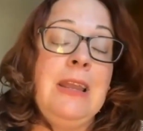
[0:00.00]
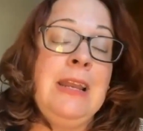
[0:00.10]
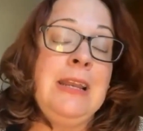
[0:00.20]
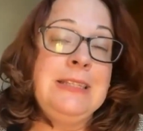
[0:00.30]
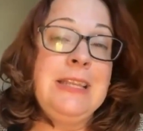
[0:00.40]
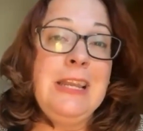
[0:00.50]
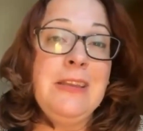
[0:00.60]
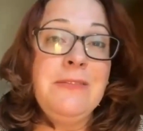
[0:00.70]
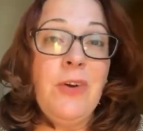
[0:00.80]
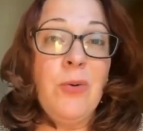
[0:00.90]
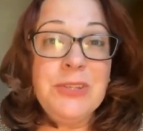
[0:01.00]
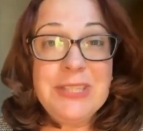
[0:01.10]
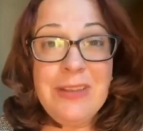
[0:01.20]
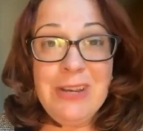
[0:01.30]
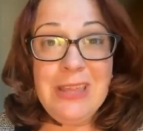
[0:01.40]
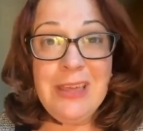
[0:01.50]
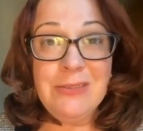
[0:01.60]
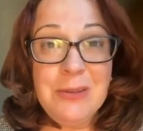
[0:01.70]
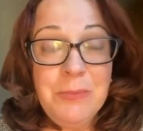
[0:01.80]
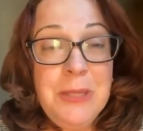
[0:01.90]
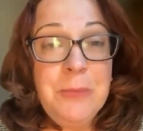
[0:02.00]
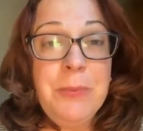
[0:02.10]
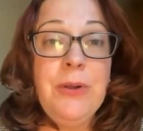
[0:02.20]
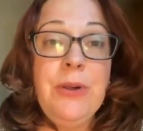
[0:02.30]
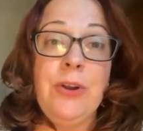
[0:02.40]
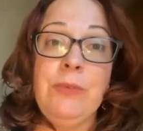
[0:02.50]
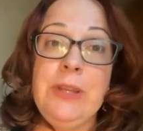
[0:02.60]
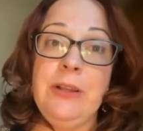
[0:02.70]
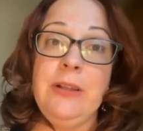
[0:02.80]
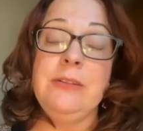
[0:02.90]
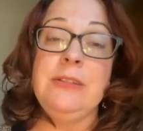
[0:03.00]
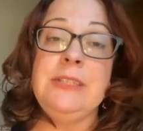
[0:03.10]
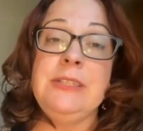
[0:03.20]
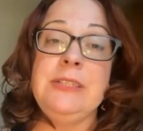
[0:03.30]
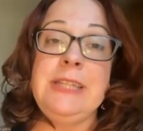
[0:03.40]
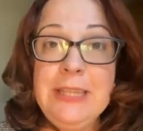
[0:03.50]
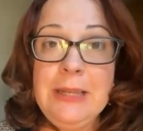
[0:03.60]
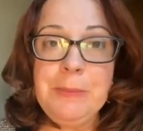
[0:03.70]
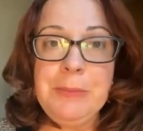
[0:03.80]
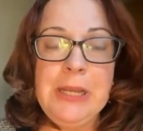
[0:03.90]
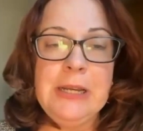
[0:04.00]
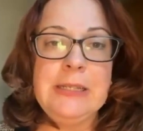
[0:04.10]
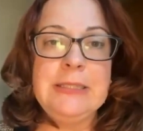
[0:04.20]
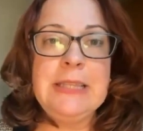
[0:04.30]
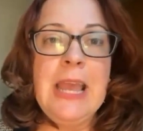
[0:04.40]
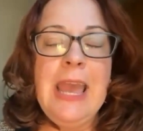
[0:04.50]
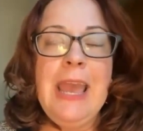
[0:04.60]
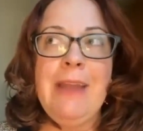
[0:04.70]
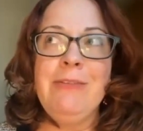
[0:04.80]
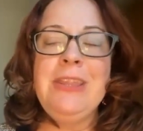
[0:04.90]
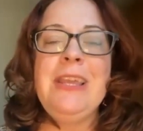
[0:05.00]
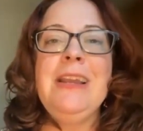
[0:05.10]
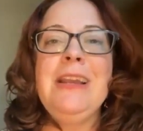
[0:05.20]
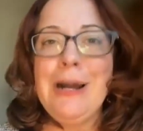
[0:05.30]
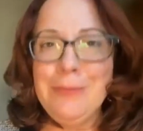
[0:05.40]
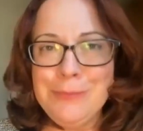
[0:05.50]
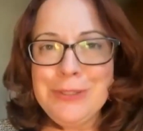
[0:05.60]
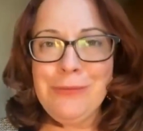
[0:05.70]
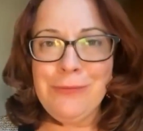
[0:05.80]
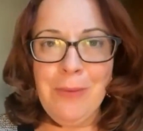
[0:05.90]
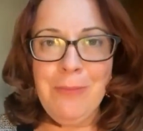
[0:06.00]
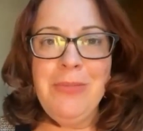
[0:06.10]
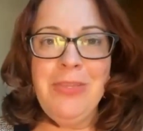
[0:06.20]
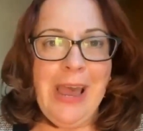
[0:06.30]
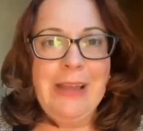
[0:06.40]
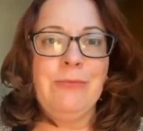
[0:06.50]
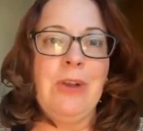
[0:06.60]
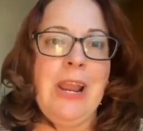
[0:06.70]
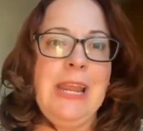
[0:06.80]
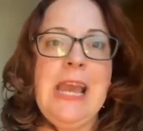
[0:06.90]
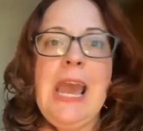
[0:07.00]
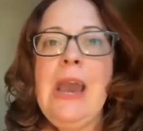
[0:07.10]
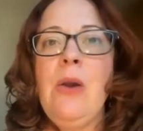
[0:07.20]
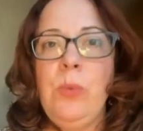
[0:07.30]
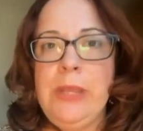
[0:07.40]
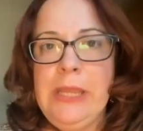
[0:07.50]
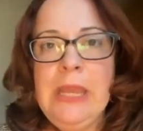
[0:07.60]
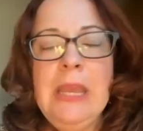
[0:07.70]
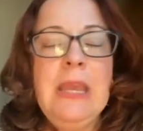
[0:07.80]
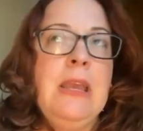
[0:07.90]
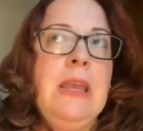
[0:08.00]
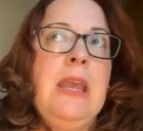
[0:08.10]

in a city of almost 70,000 people, a real deficit, because everything comes from that, right? How we